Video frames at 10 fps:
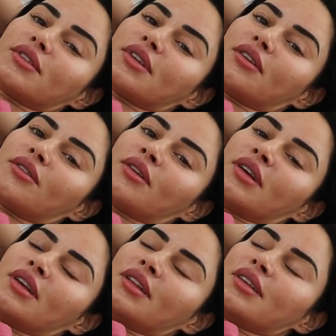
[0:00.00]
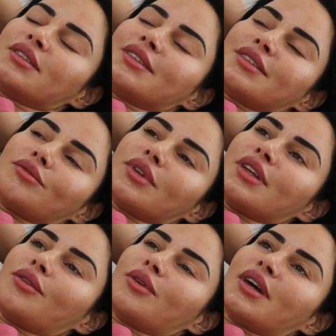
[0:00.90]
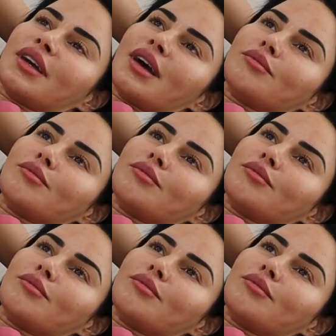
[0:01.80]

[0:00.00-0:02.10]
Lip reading: So this is really quick.